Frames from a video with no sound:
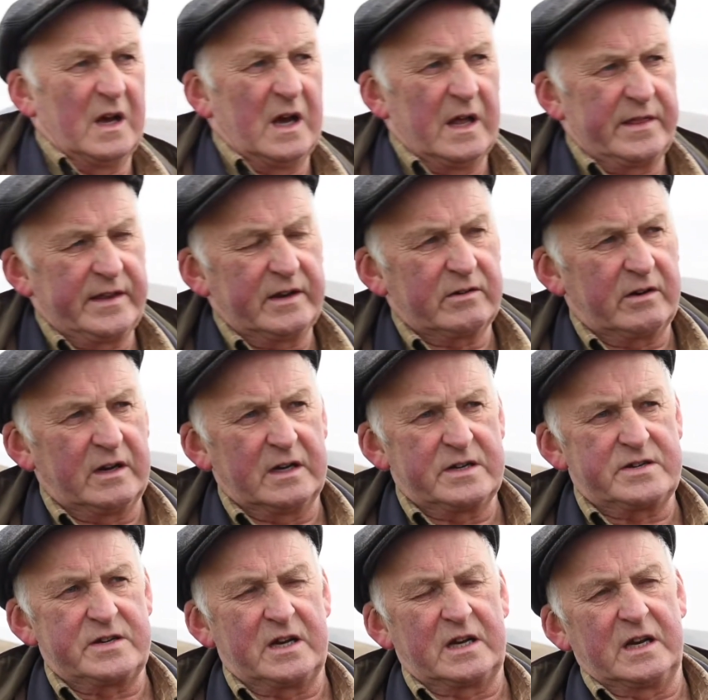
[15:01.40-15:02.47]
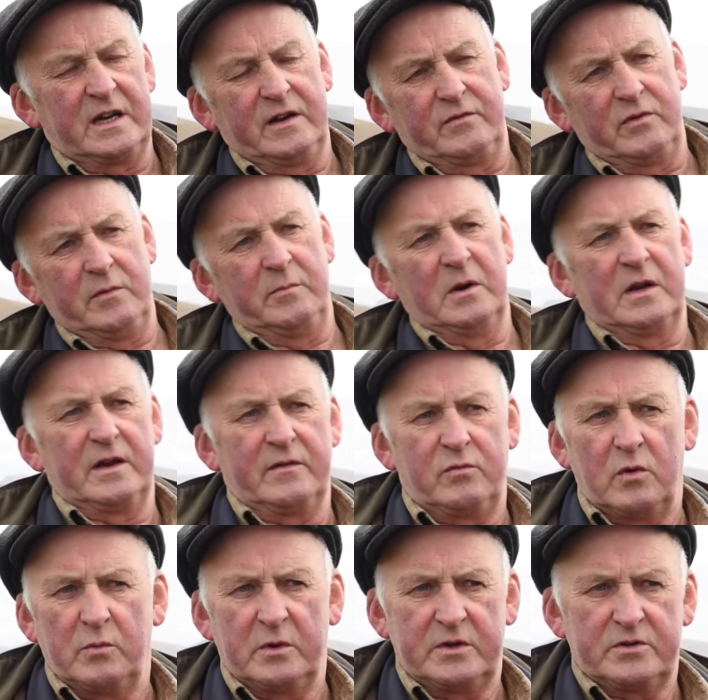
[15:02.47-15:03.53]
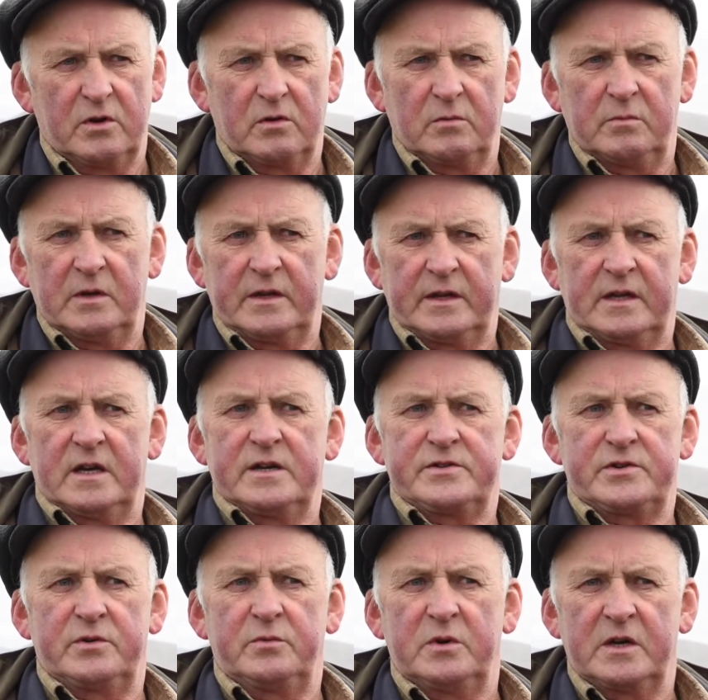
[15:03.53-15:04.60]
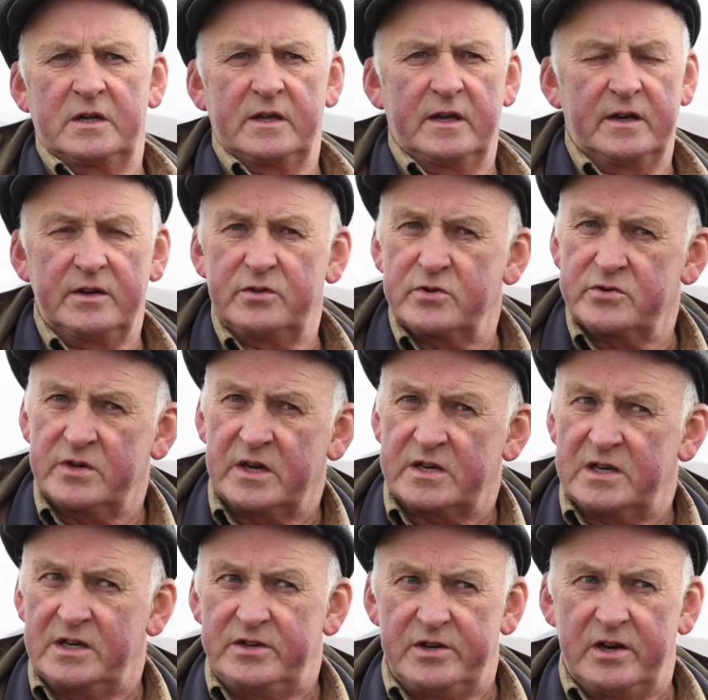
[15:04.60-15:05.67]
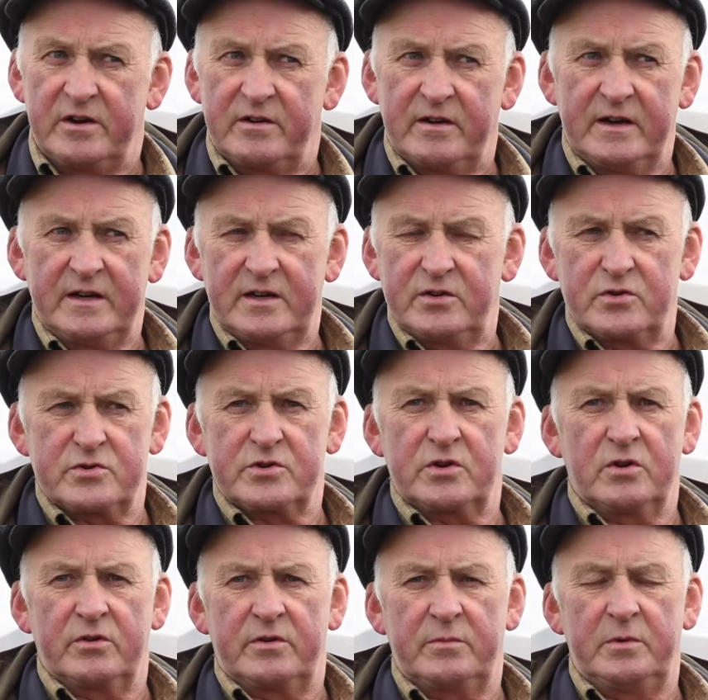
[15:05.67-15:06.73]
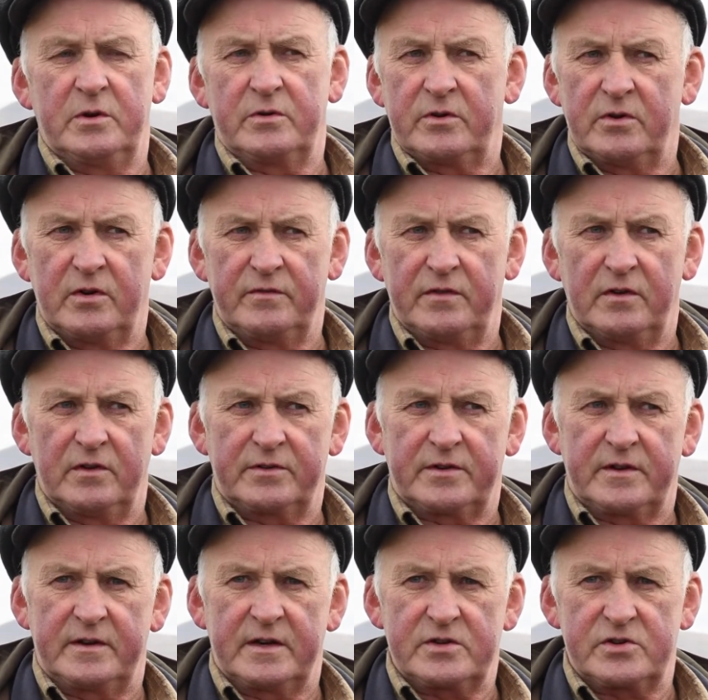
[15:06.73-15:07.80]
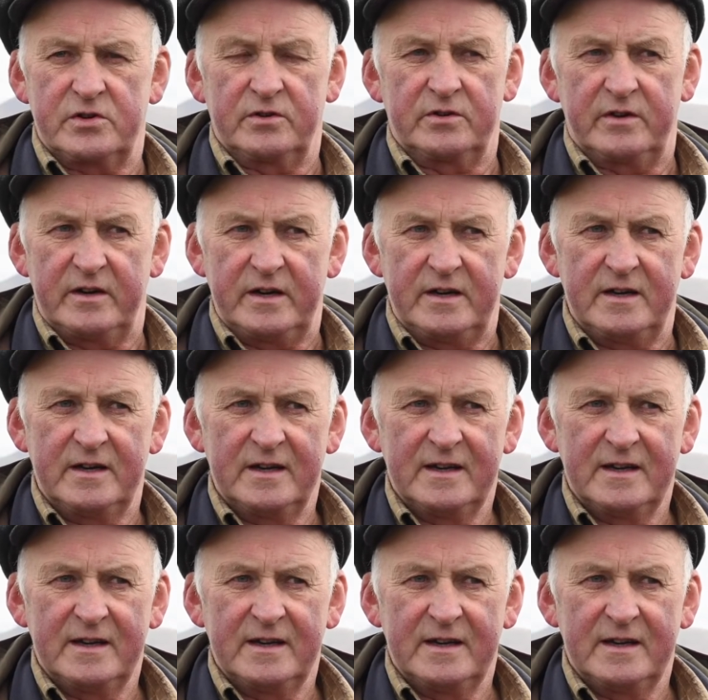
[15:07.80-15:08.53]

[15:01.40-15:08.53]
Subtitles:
I think realistically, if we believe what we're told by the guys who work there, it doesn't actually doesn't contribute an awful lot to the national grid.